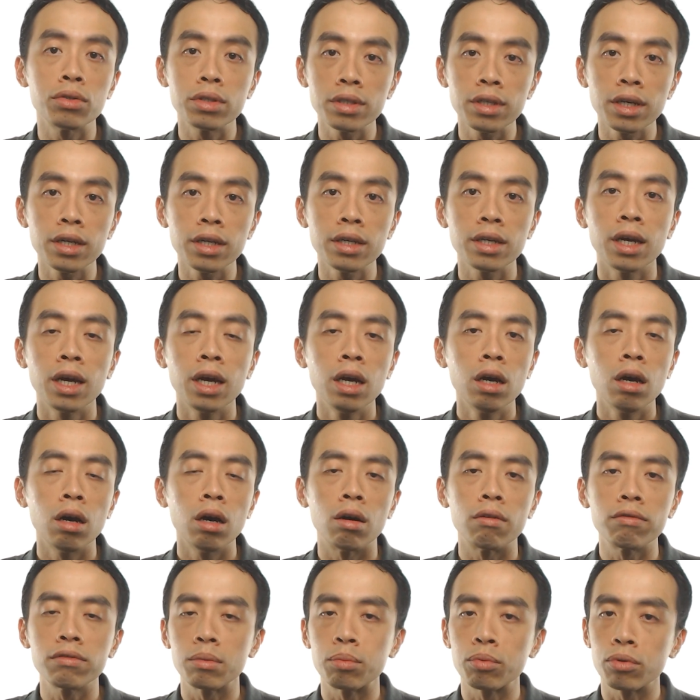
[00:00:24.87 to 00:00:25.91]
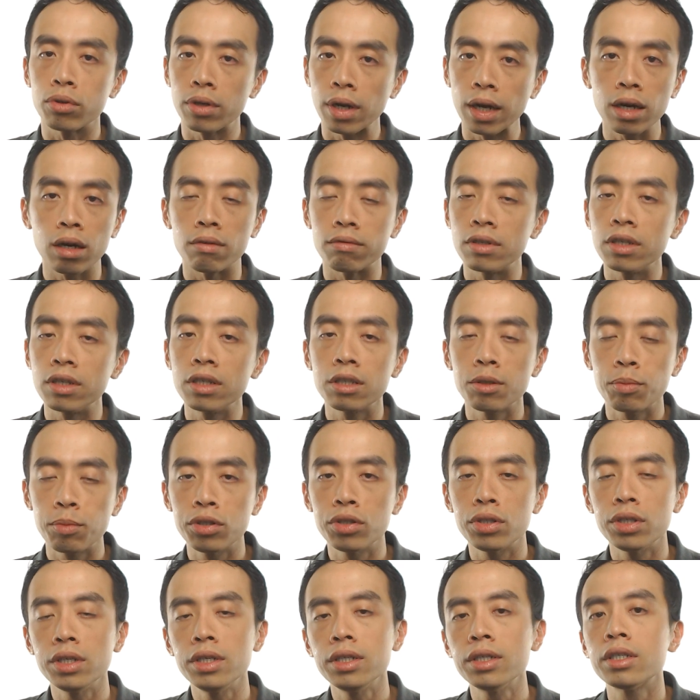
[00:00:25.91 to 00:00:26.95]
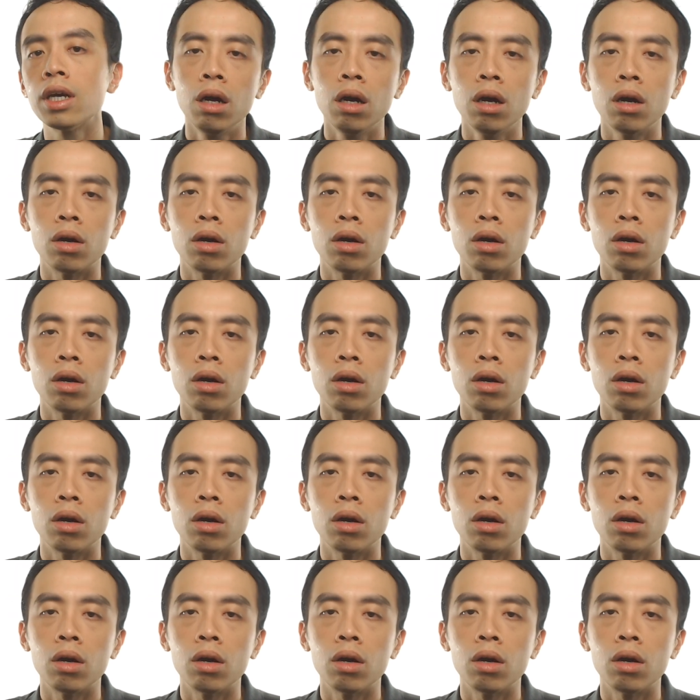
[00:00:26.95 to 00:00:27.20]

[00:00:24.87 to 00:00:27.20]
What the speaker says: state of the product of this species.